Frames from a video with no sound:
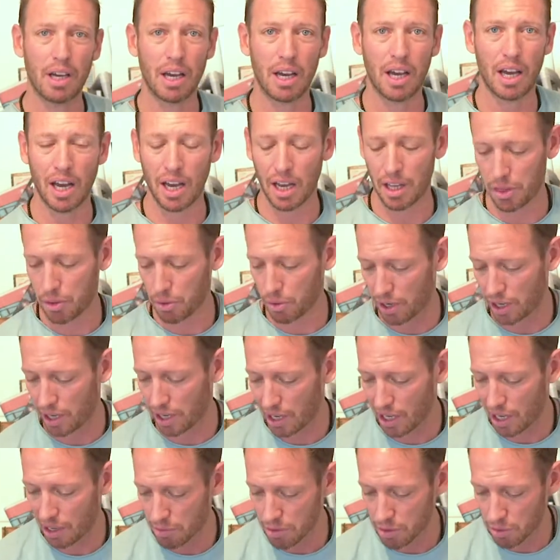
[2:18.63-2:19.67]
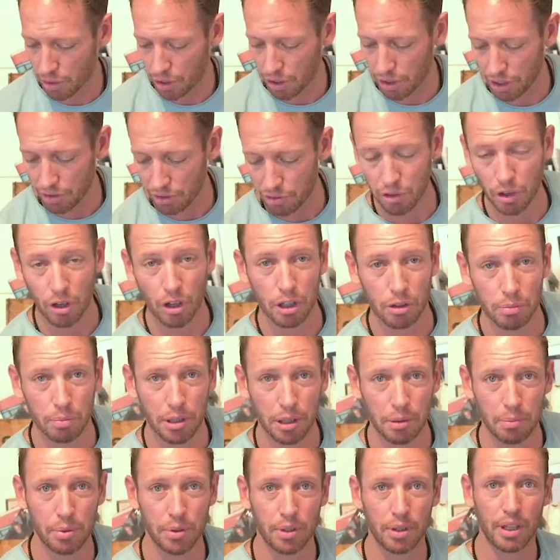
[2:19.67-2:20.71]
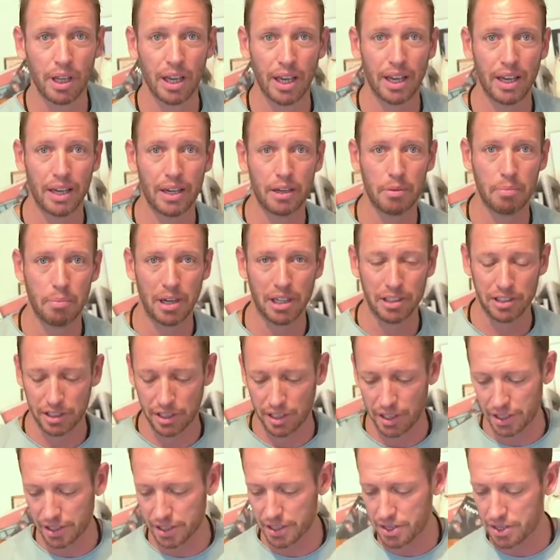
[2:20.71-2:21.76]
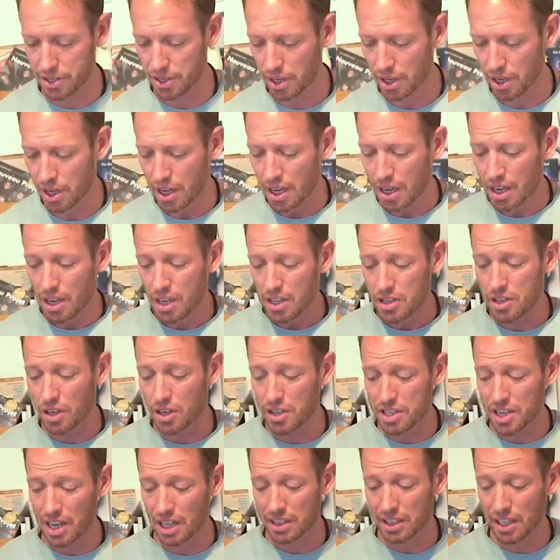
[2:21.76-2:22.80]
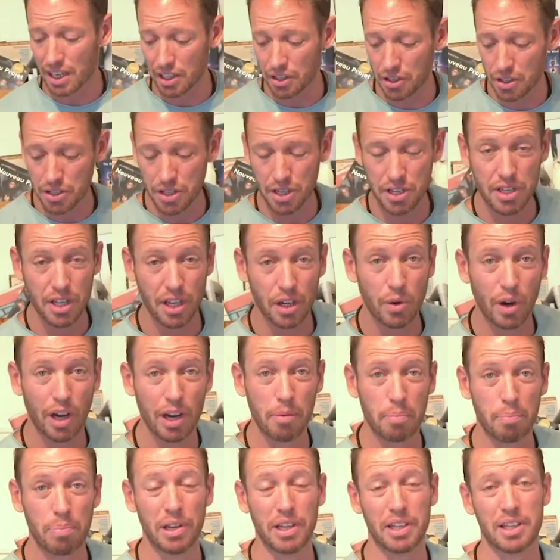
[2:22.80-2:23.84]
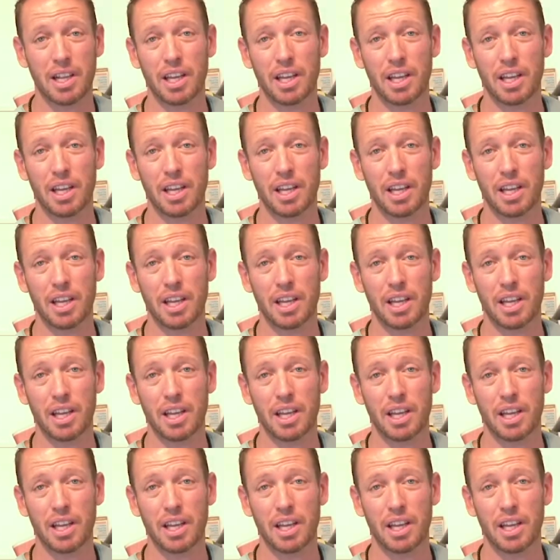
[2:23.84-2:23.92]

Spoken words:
I thought headlamps were only for old people and mountaineers. Turns out that I use this thing quite a bit.